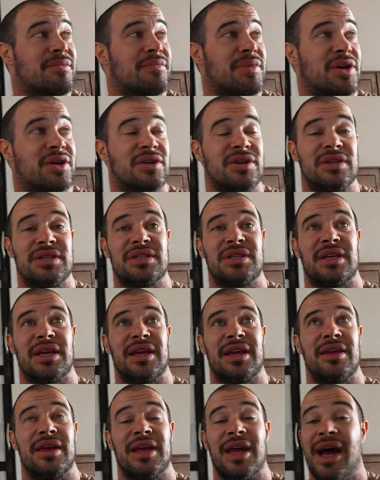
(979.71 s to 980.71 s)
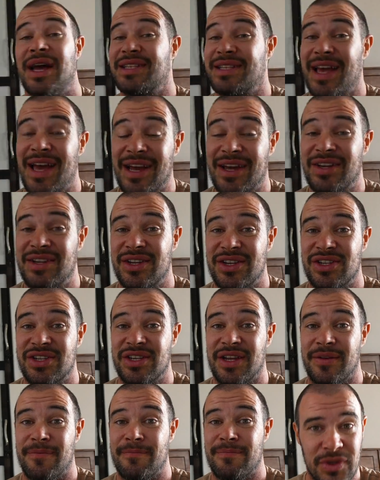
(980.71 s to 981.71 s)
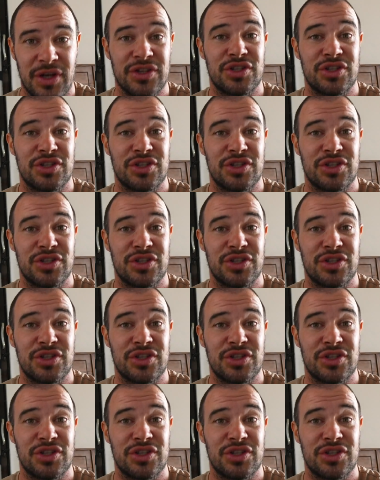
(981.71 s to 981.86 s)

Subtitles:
because it has air conditioning.